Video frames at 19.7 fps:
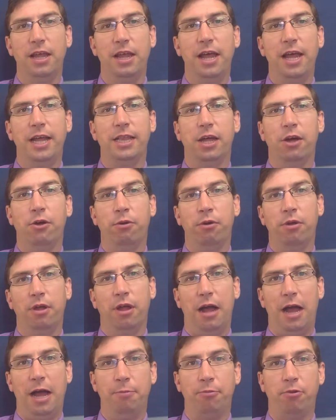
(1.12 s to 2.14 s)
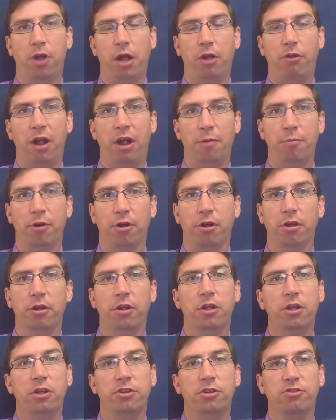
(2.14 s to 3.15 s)
Hello, I am Greg Granberg,
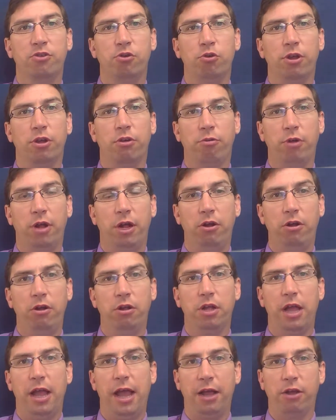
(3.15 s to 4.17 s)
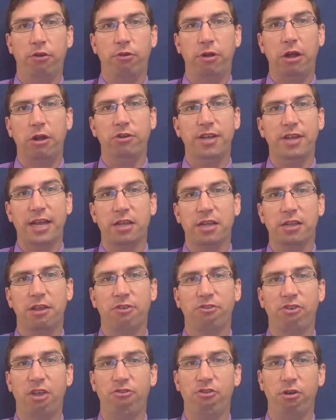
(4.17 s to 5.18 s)
School to Career and Career and Technical
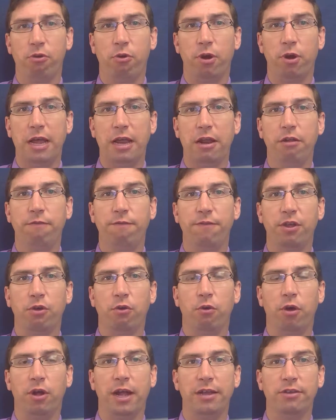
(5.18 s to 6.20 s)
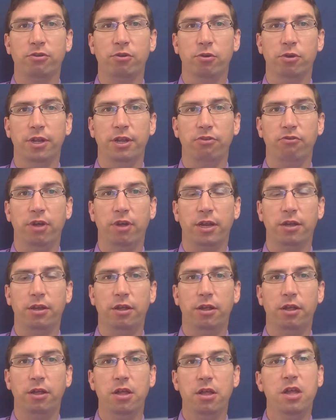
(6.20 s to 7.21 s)
Education Coordinator for the Oregon School District.
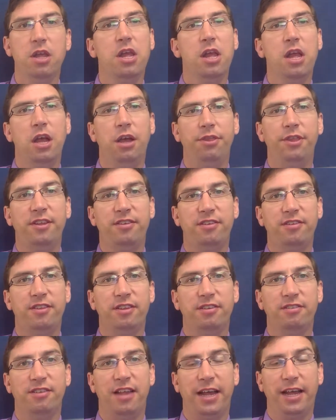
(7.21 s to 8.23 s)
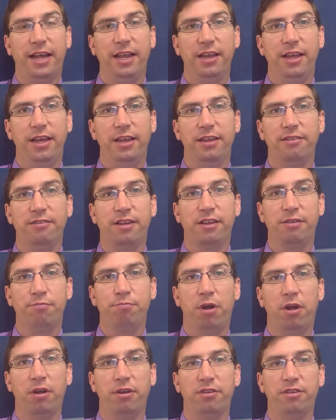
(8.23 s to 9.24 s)
This is the second in a
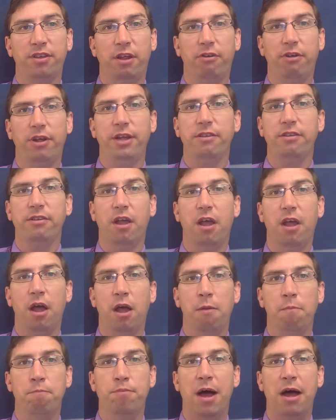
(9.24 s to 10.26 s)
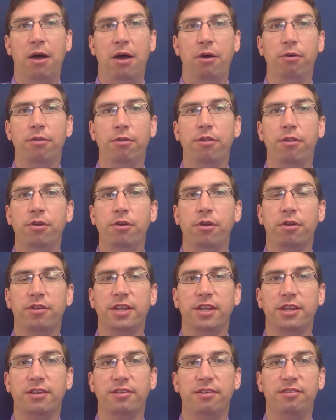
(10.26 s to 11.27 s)
6-part series about
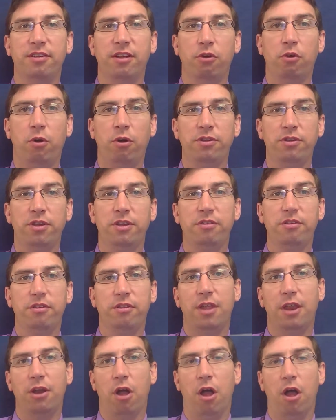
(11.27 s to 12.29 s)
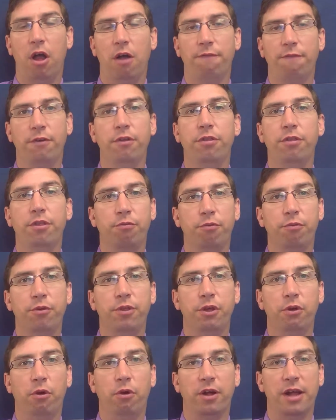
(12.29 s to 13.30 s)
nursing assistant courses that are offered through
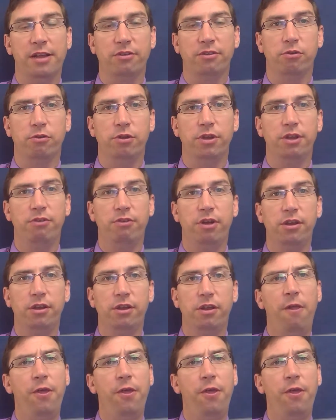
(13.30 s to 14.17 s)
the Oregon School District